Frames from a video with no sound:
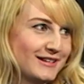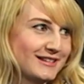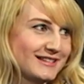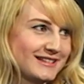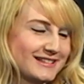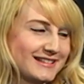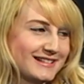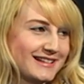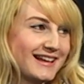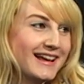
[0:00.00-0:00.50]
That
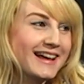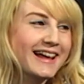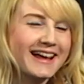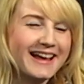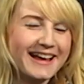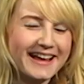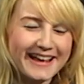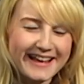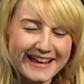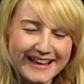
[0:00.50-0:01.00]
sounds
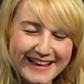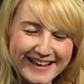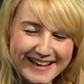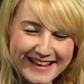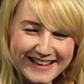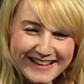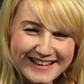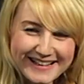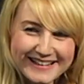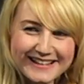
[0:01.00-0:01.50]

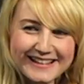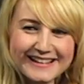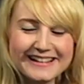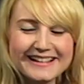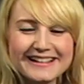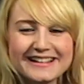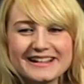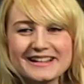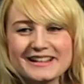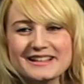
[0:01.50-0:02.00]
lovely.
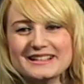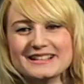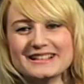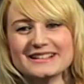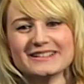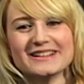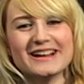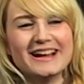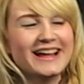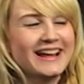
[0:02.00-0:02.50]

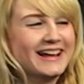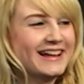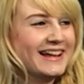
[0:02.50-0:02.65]
Very